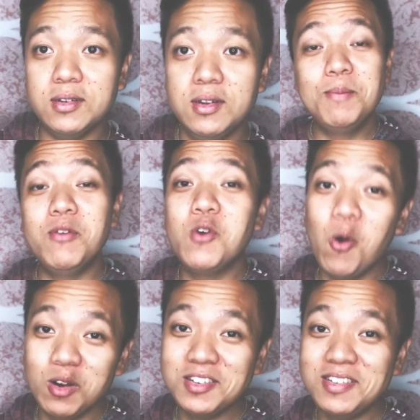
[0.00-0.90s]
But of
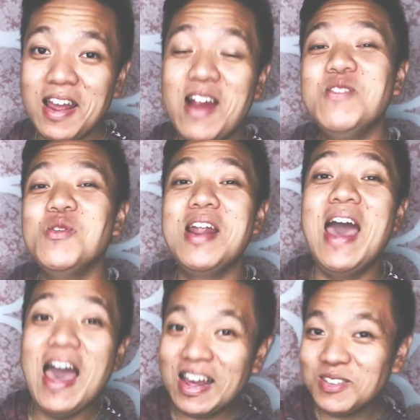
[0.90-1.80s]
course, not everyone
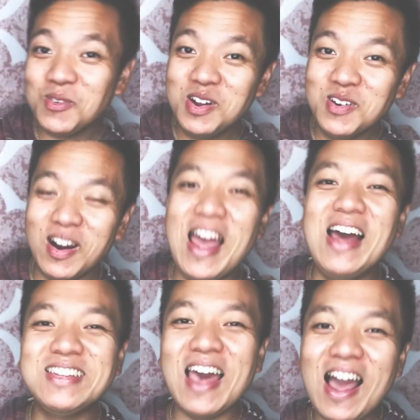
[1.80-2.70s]
has one or
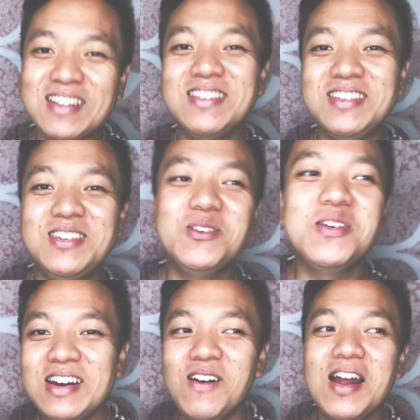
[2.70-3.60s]
has access to it
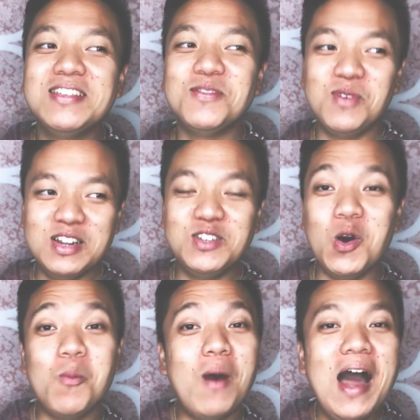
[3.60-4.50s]
or has the money to go
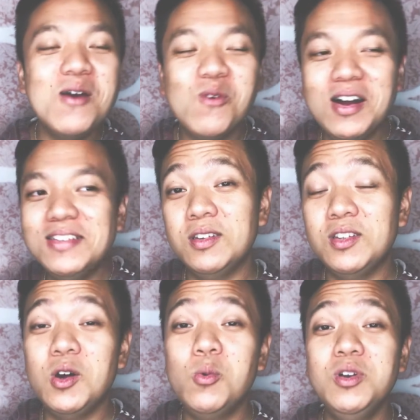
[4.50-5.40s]
buy one.
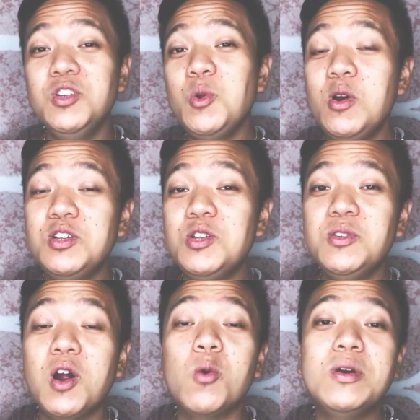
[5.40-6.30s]
So we're just going to use
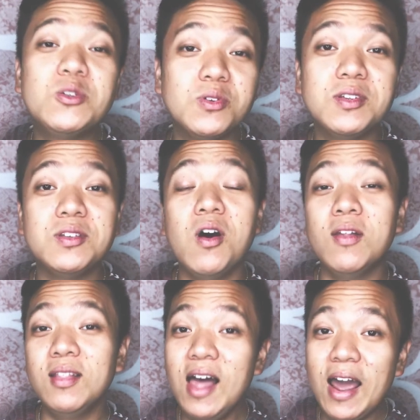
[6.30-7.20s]
our resources
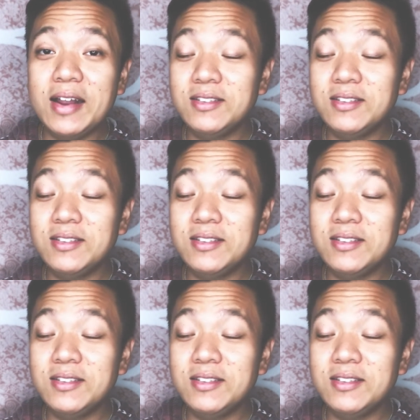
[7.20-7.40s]
online.